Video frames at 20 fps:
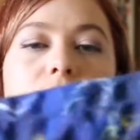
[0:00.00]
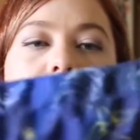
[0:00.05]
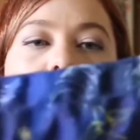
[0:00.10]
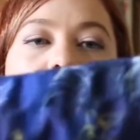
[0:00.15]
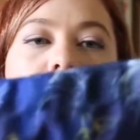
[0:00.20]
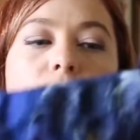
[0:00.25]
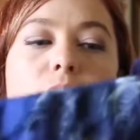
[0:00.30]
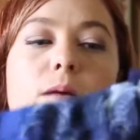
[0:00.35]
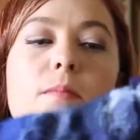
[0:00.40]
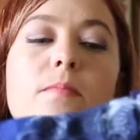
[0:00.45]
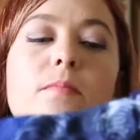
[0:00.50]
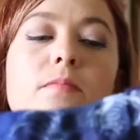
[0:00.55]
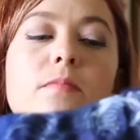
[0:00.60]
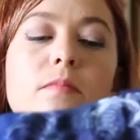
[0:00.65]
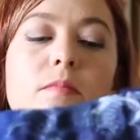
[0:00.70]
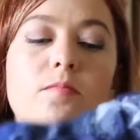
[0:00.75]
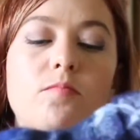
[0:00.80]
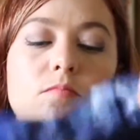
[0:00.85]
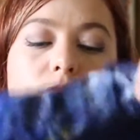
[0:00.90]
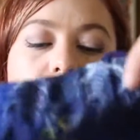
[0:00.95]
is from
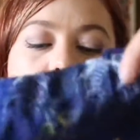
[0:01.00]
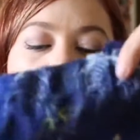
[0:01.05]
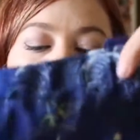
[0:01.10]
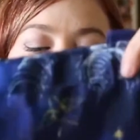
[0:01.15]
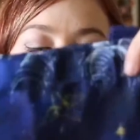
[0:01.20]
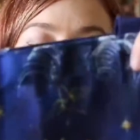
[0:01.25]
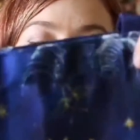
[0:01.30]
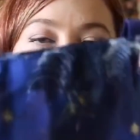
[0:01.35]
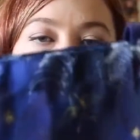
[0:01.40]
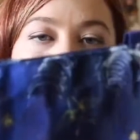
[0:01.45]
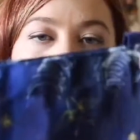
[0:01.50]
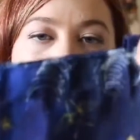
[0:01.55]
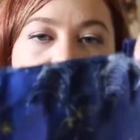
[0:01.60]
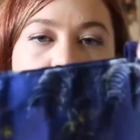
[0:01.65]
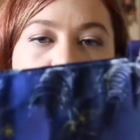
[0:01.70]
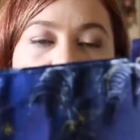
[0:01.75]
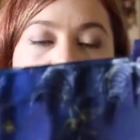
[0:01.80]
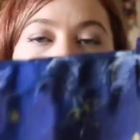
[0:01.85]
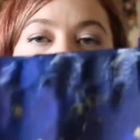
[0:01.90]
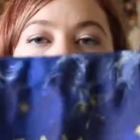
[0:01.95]
either
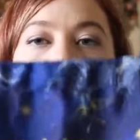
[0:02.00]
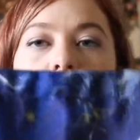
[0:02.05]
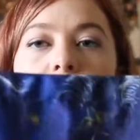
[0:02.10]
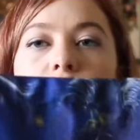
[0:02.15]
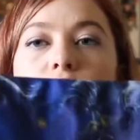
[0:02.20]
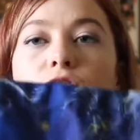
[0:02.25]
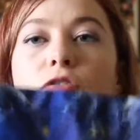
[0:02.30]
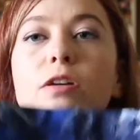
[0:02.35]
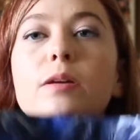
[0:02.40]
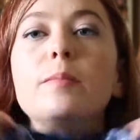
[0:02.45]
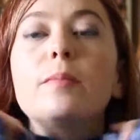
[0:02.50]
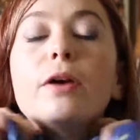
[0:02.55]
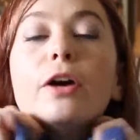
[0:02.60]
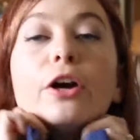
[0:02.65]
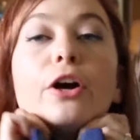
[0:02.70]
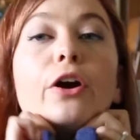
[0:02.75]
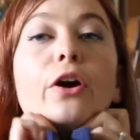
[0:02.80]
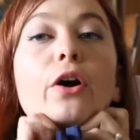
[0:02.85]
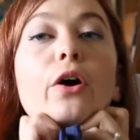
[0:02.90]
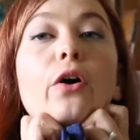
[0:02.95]
Strange the
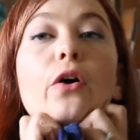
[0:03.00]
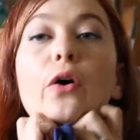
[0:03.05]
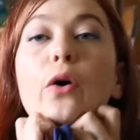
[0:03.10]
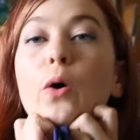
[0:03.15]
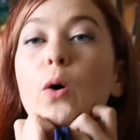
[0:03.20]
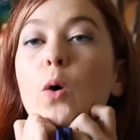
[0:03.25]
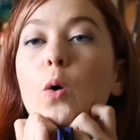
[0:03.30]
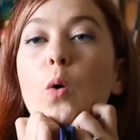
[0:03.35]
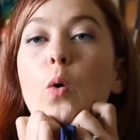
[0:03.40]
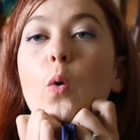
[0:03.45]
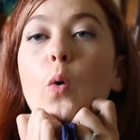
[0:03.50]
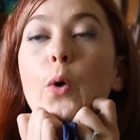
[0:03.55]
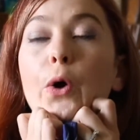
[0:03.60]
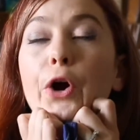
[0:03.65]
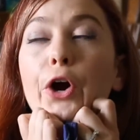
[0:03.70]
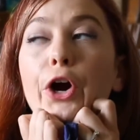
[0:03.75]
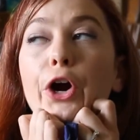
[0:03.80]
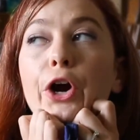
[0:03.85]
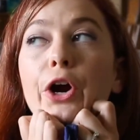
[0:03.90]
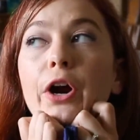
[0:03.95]
Dreamer
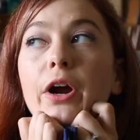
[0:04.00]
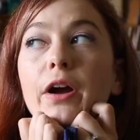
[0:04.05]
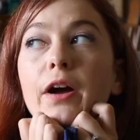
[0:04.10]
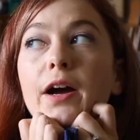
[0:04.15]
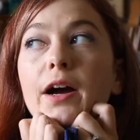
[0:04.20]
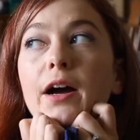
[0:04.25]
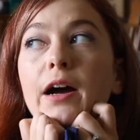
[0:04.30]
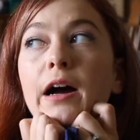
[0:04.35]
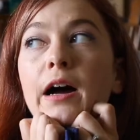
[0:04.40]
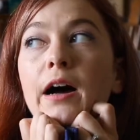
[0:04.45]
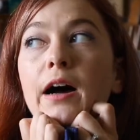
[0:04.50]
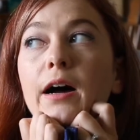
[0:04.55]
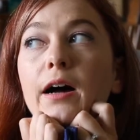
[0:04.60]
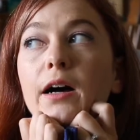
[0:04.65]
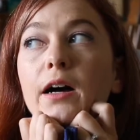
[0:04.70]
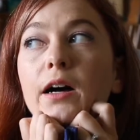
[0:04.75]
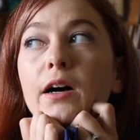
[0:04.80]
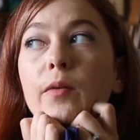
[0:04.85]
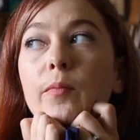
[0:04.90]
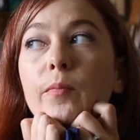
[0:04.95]
or
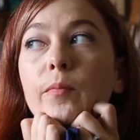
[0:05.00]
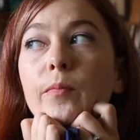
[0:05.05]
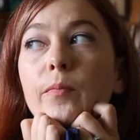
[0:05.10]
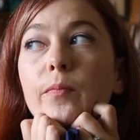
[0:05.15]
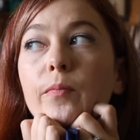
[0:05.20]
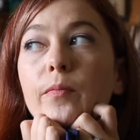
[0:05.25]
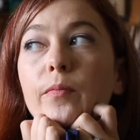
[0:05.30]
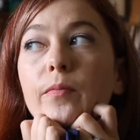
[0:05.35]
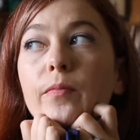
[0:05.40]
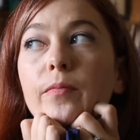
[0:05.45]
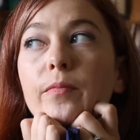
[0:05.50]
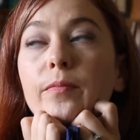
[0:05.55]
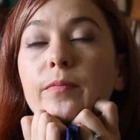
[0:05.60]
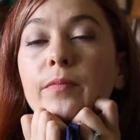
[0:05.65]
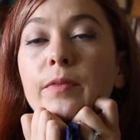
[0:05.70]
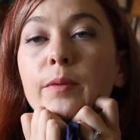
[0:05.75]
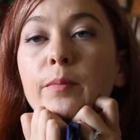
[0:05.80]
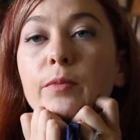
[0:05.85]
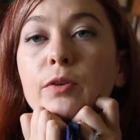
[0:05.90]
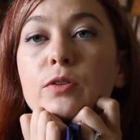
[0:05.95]

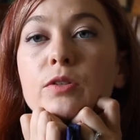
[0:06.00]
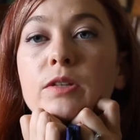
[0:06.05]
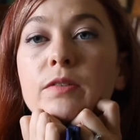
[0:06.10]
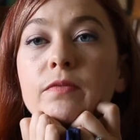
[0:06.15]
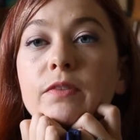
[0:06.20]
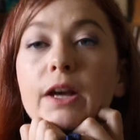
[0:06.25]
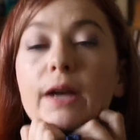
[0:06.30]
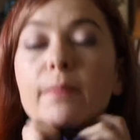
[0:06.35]
The Muse of